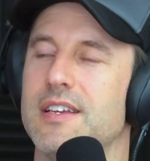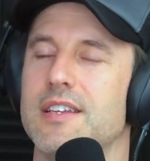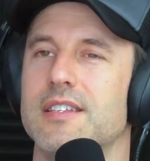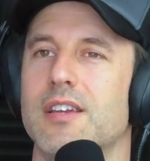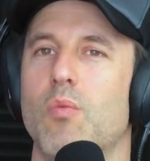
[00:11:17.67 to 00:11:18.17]

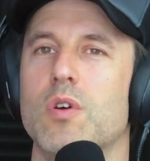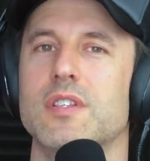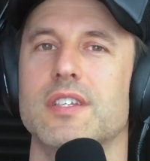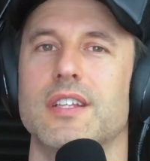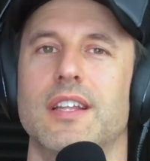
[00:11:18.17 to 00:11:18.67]
So
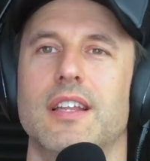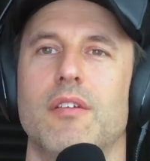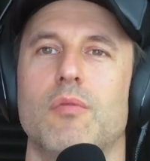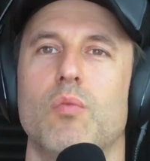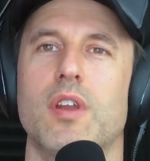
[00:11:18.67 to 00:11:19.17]

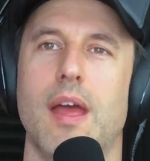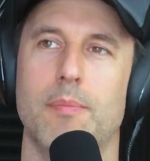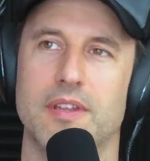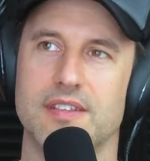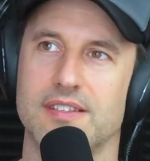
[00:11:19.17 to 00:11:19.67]
what
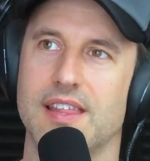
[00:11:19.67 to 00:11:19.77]
happens